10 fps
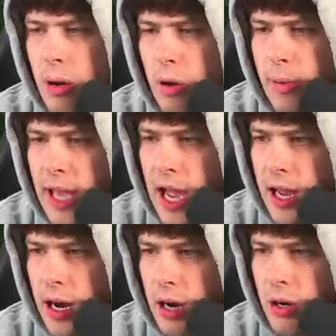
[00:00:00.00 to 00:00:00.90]
right, what do we
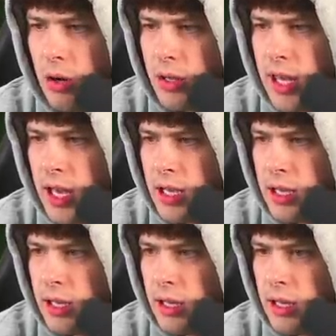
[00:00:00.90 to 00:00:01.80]
got here? Goal kick.
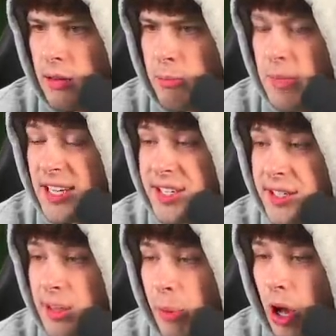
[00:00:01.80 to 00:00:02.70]

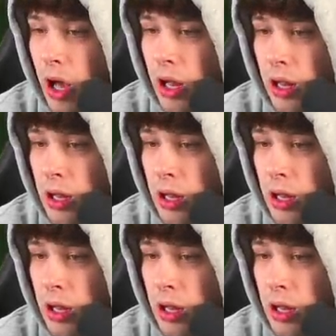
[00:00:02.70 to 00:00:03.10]
Misses the ball.